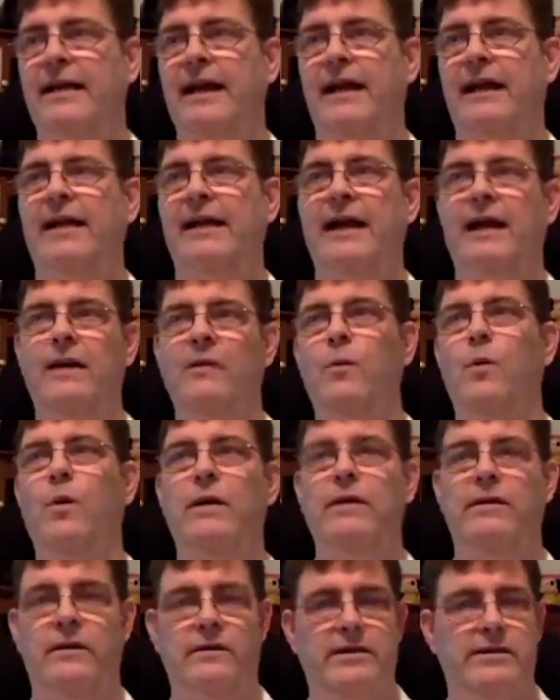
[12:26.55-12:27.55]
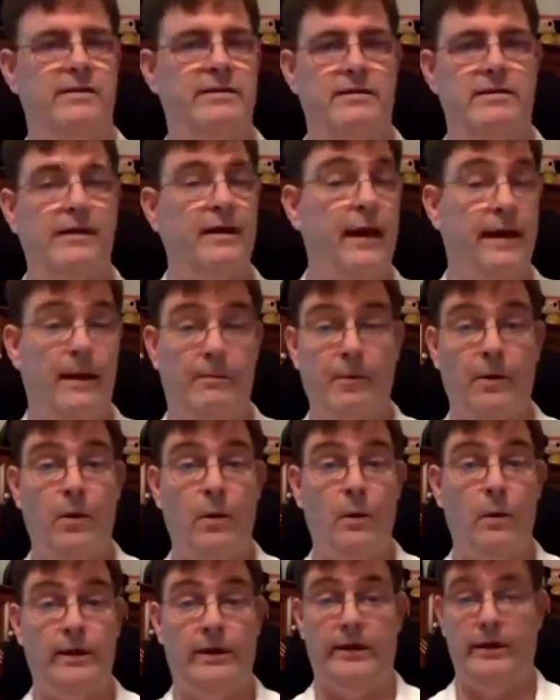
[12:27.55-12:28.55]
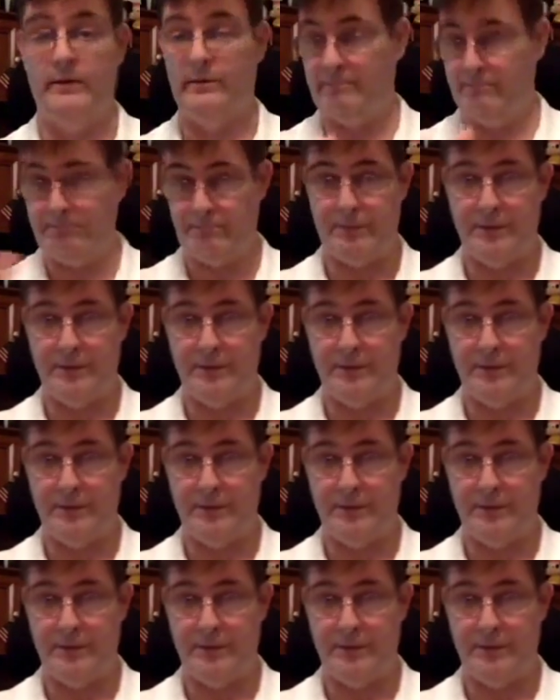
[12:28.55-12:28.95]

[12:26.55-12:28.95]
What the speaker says: kind of wonder, just kind of poll here,